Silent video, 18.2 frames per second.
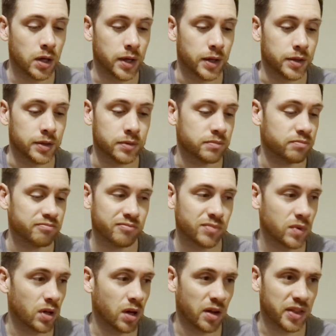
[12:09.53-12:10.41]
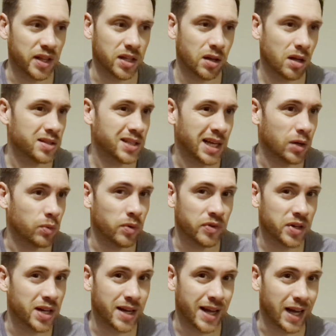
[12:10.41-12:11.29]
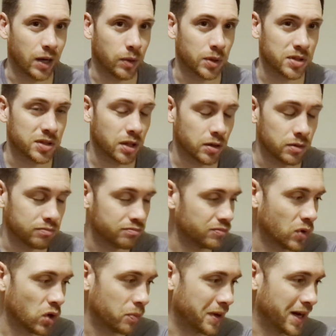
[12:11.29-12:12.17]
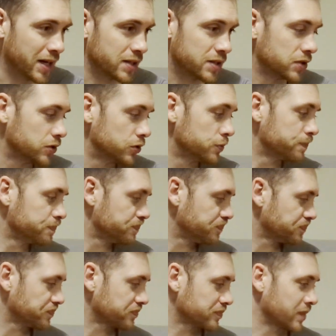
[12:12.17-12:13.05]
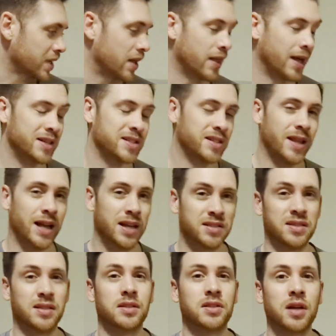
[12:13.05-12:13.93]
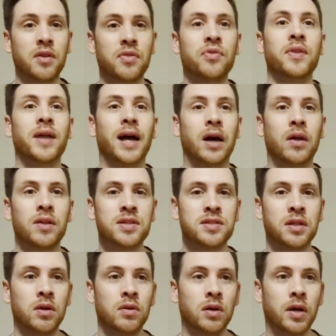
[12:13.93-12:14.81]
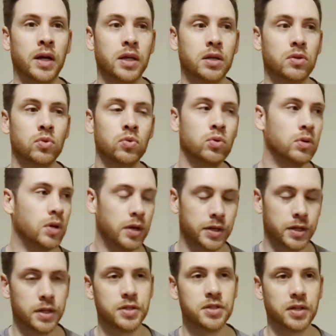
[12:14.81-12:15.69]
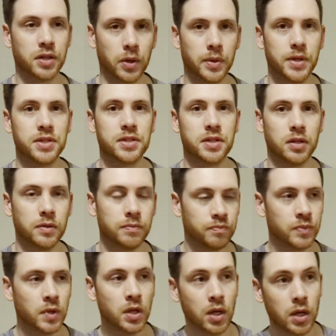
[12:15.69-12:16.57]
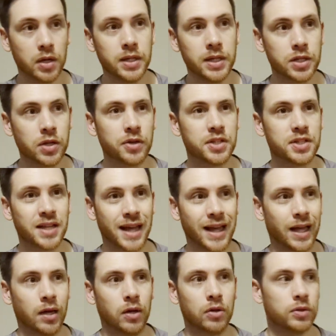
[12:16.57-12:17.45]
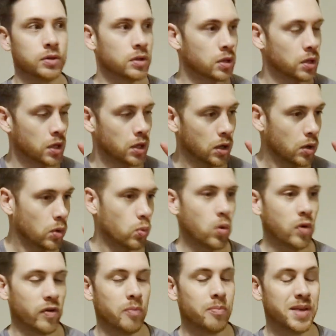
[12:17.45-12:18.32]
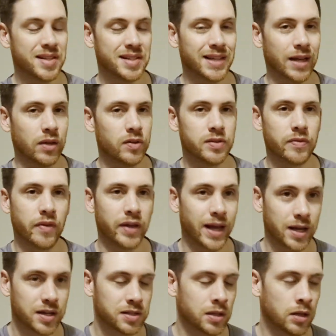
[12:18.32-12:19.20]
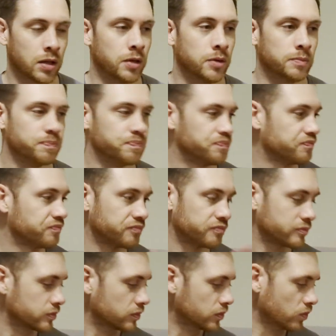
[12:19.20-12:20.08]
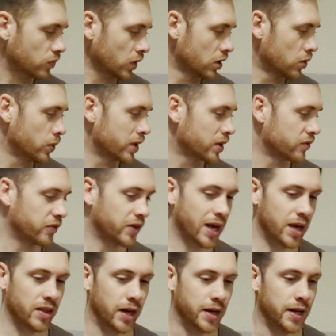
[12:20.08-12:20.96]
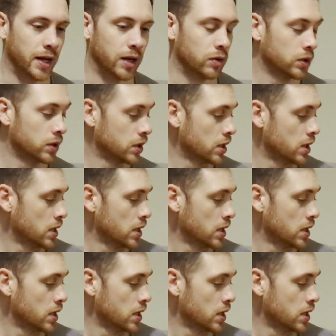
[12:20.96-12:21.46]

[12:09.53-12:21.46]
and I think I was out within an hour, so not bad at all. And that's done now. There's no like, oh, I need to go into town, or if I'm missing out on something excellent, we can forget that now.